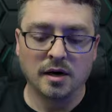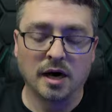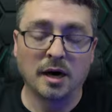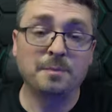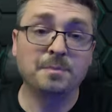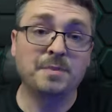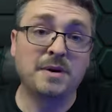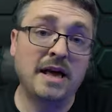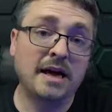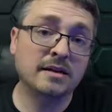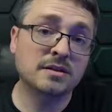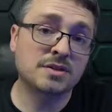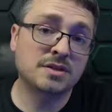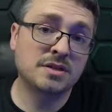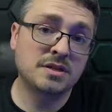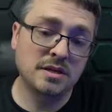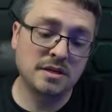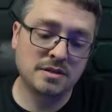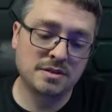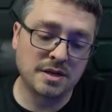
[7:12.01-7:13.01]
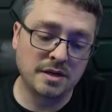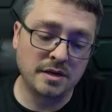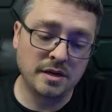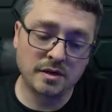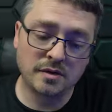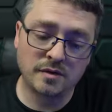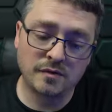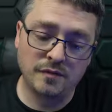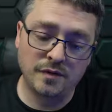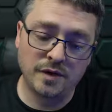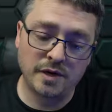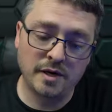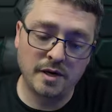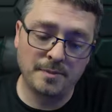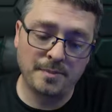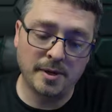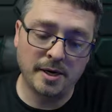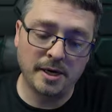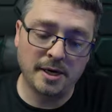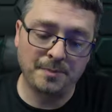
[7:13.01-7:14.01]
Up next is another
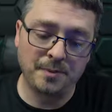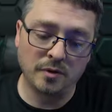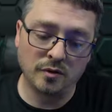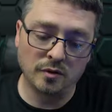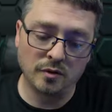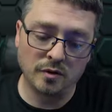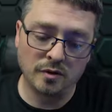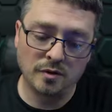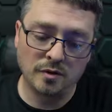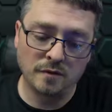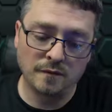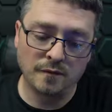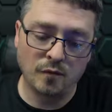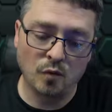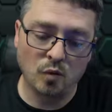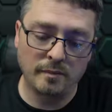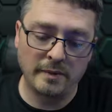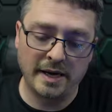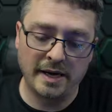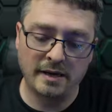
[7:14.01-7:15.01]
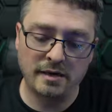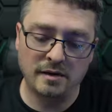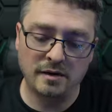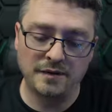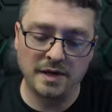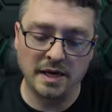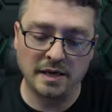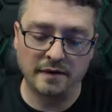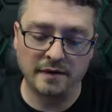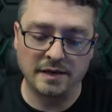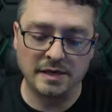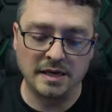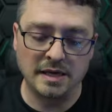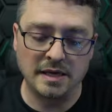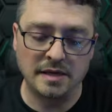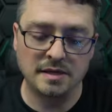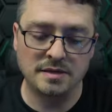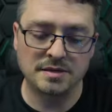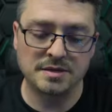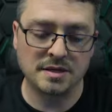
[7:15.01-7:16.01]
very popular format of the
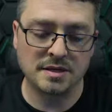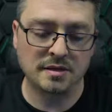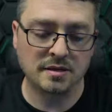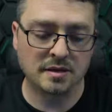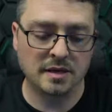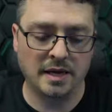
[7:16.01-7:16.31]
LEDs,